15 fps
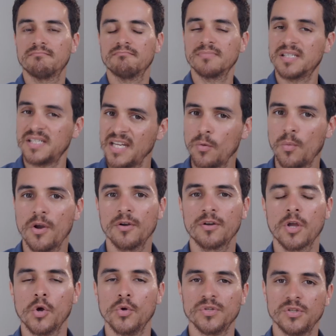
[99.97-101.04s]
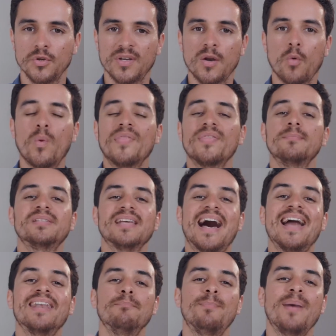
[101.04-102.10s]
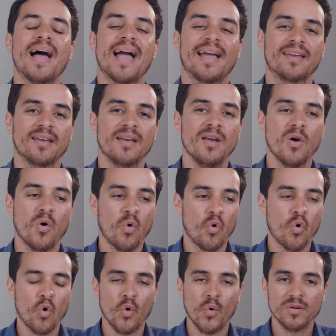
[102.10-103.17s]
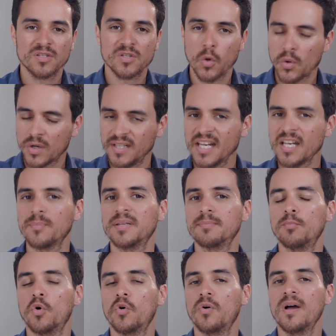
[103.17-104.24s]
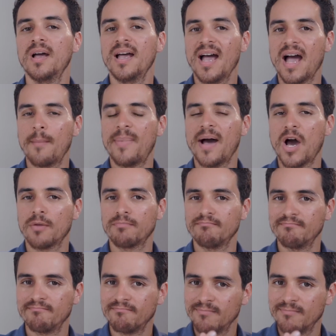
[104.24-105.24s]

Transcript: See where it goes. You're going to want them to unpack or talk a little bit more about